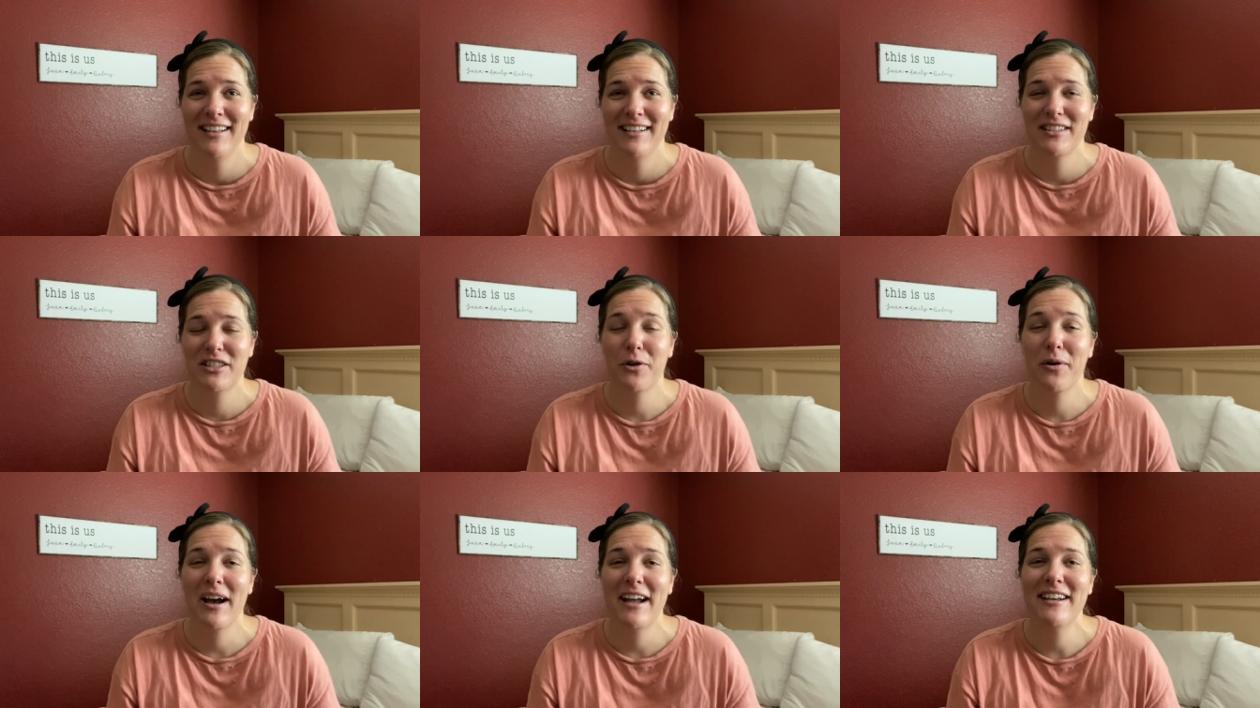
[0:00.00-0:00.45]

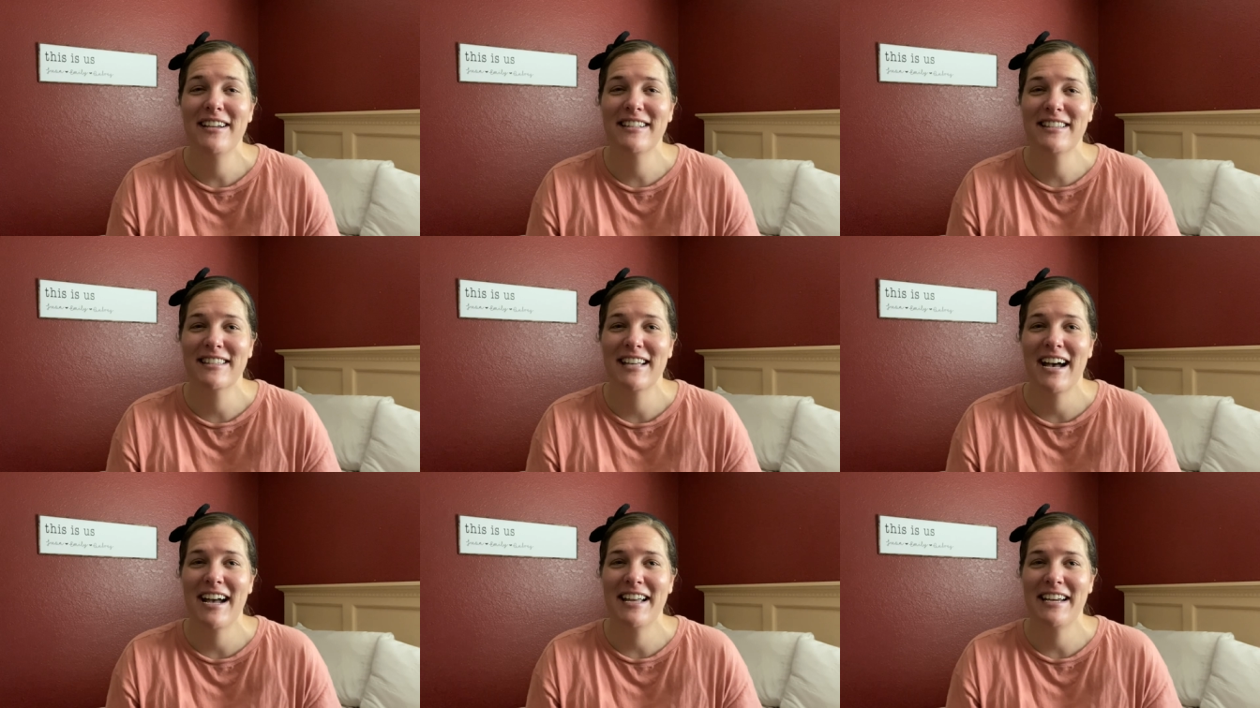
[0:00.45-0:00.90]
So I
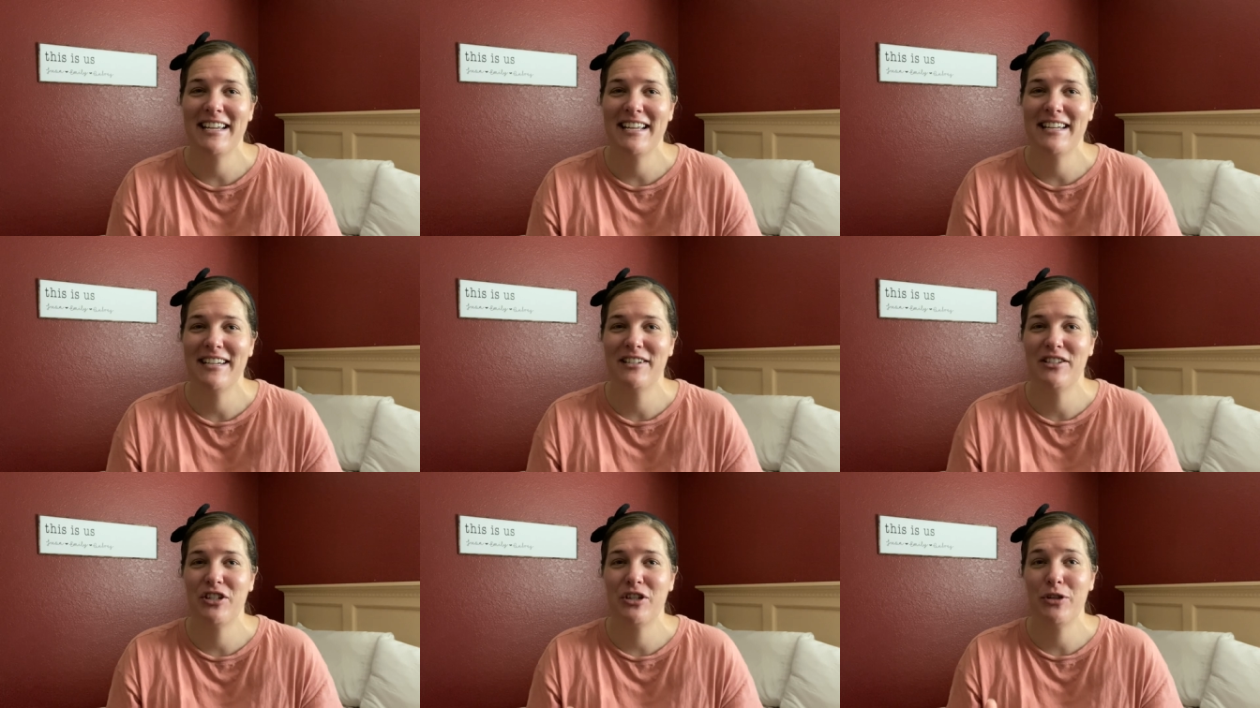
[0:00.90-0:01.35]

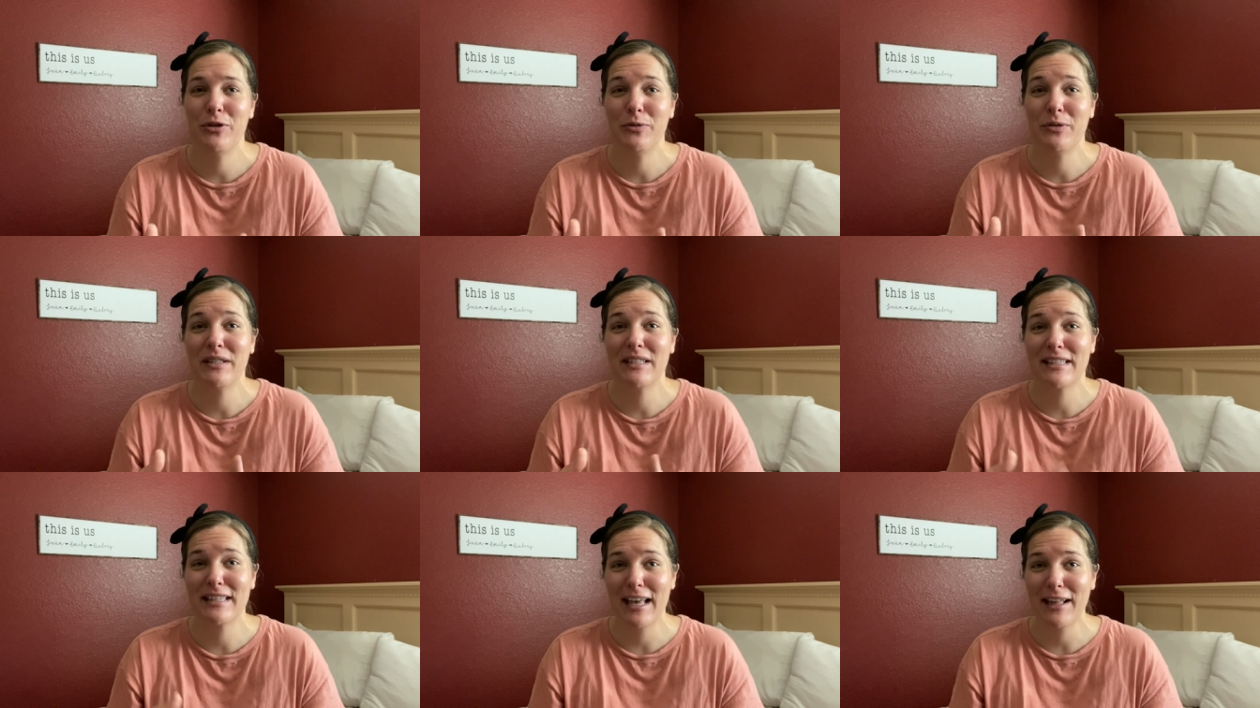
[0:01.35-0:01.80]
decided to
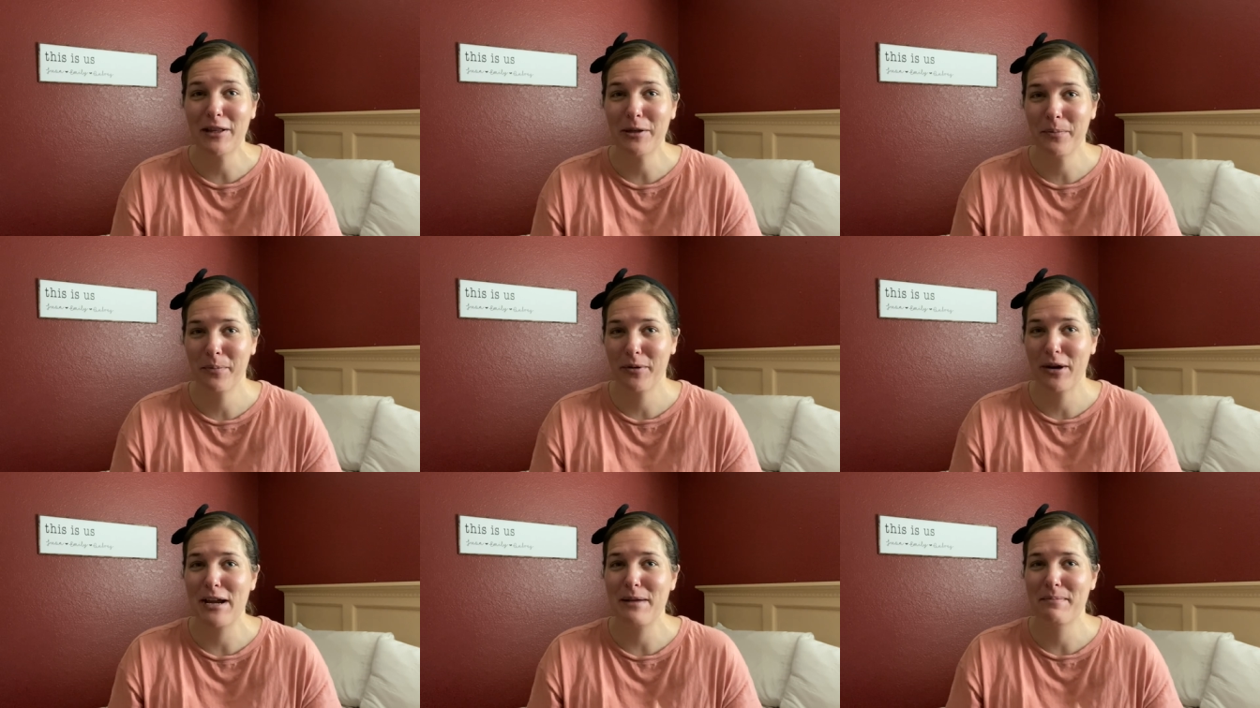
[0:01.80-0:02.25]

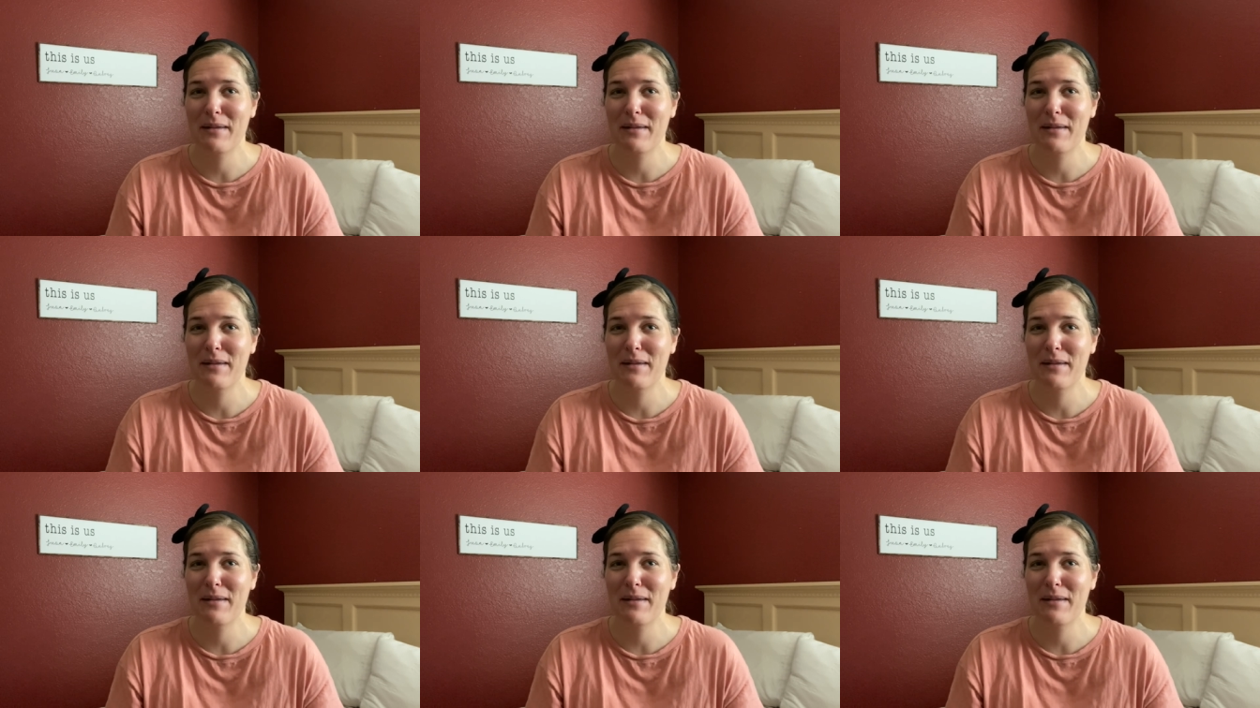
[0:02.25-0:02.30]
celebrate